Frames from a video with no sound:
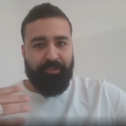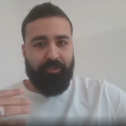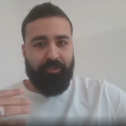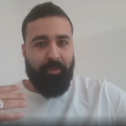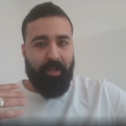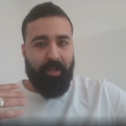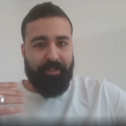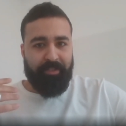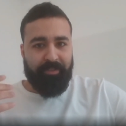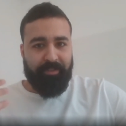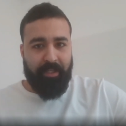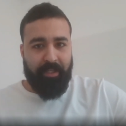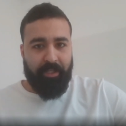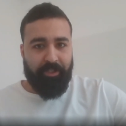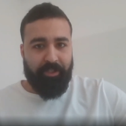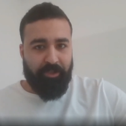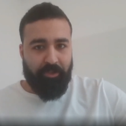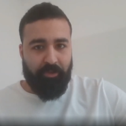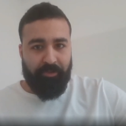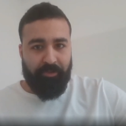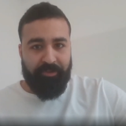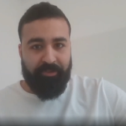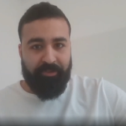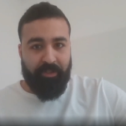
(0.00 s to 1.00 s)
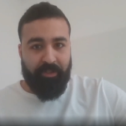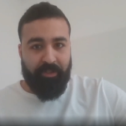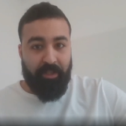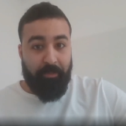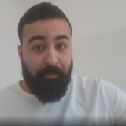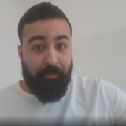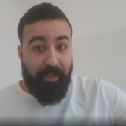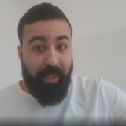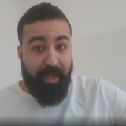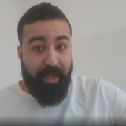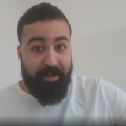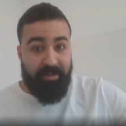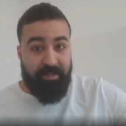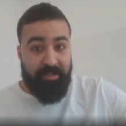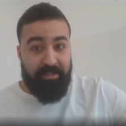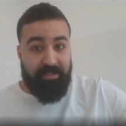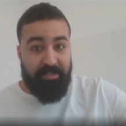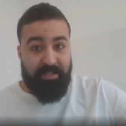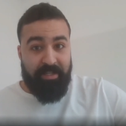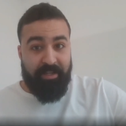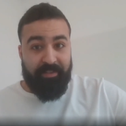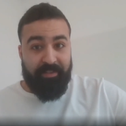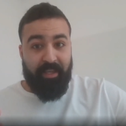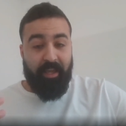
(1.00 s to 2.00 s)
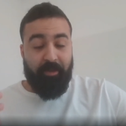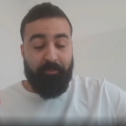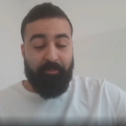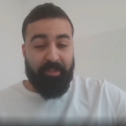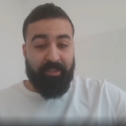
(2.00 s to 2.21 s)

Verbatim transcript: to my schedule study plan that had been